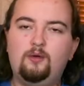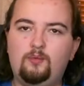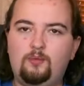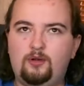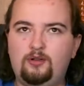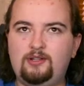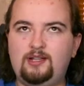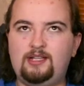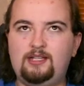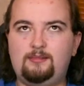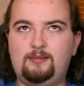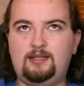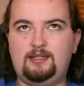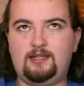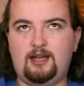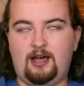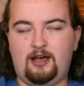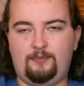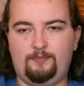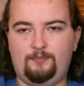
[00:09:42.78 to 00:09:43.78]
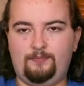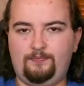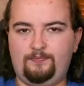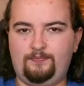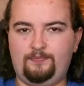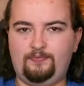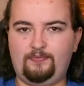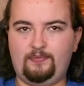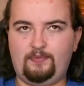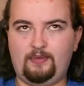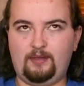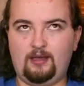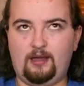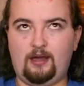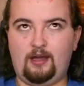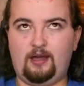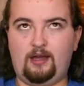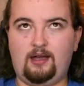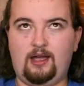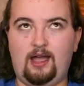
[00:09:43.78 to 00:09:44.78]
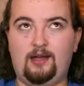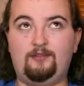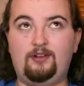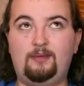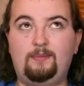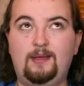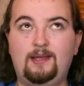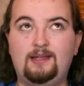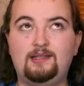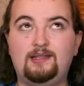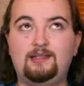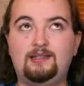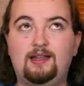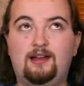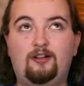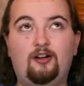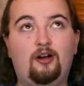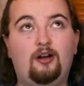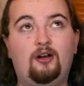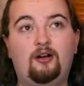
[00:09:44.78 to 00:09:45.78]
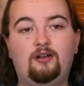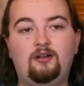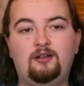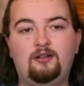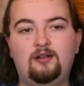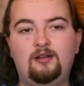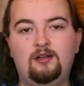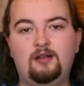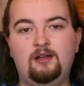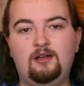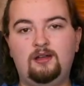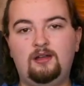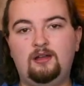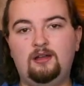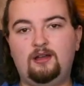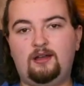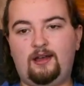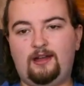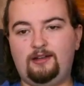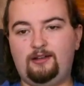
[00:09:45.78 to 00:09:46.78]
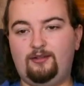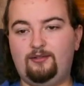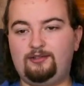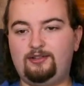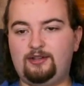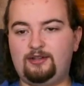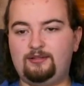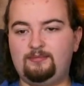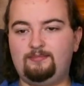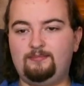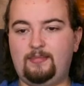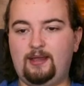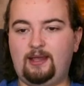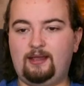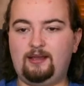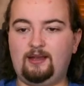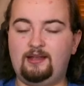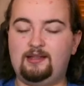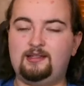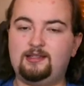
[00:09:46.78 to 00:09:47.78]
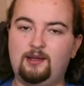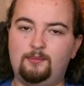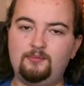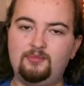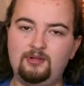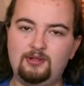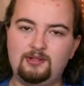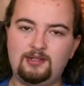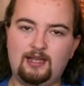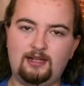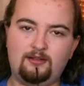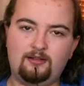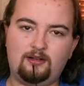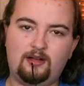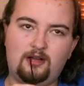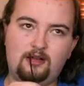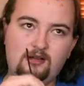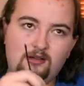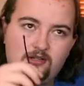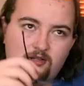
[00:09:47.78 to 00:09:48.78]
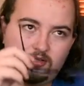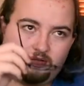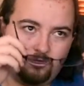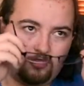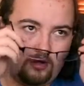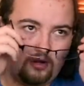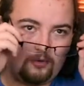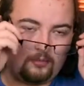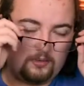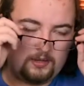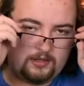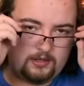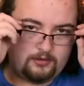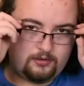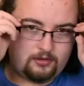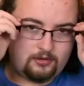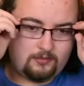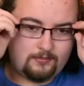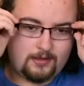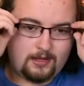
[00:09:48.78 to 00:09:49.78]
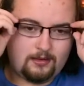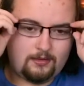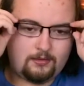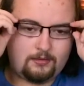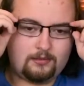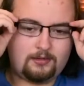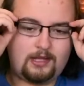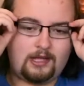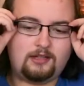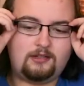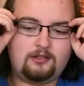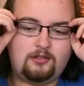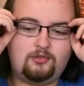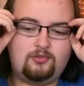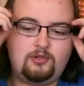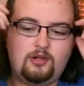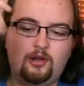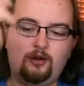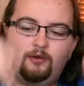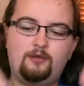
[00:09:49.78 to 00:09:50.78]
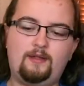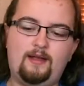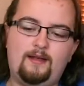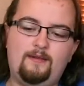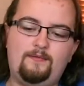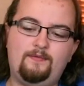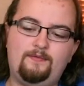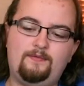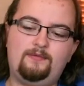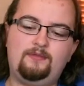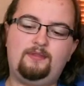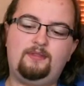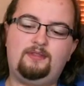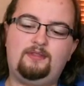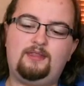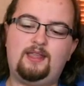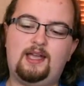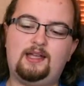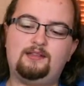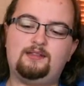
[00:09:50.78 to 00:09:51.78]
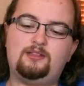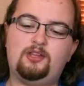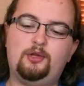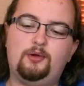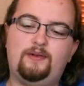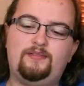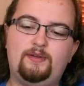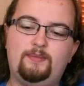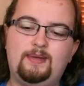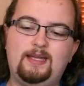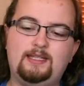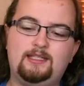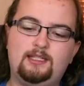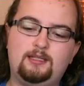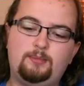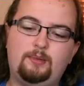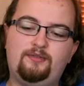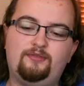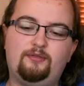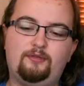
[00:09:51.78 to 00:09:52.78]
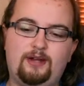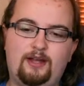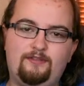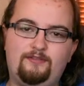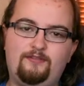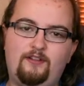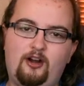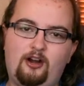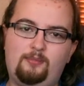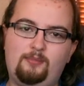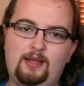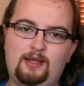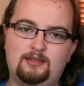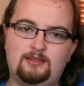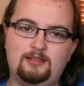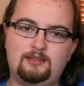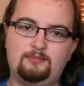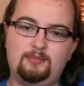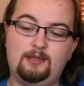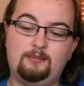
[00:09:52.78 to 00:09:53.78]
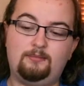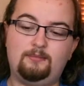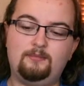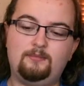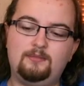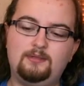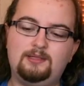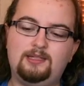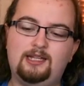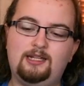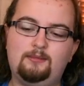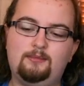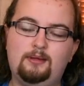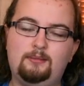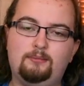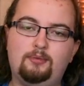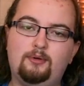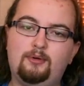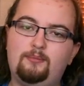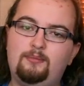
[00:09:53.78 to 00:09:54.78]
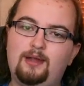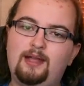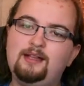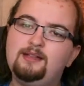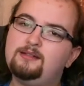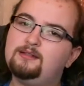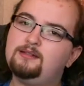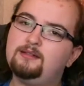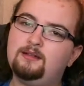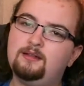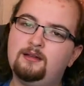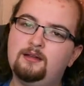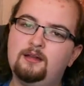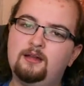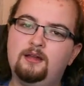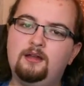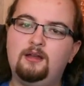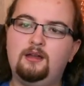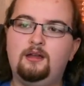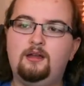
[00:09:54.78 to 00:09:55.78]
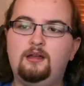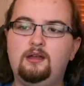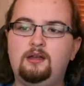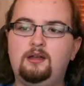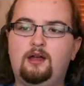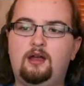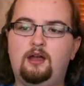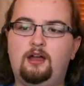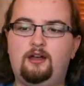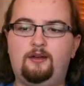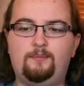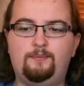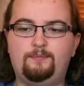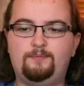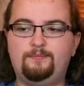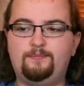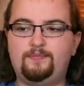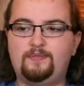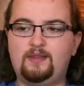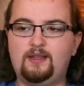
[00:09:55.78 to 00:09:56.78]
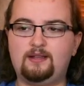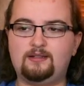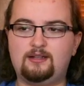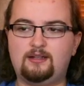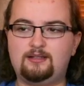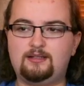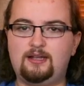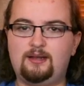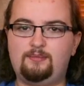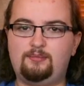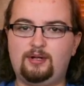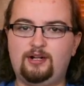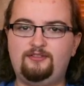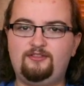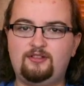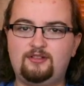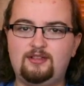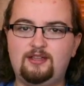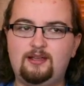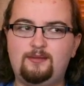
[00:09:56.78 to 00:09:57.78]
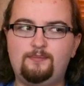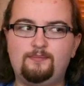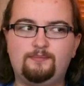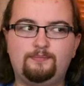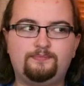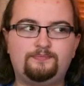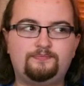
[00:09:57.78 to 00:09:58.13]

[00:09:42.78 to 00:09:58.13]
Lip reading: what needs to be done, how many pieces there are, and not just make assumptions that they're going to know what they're on about, that you know that there's 2 other pieces before that third piece need to be put in place, as I said previously.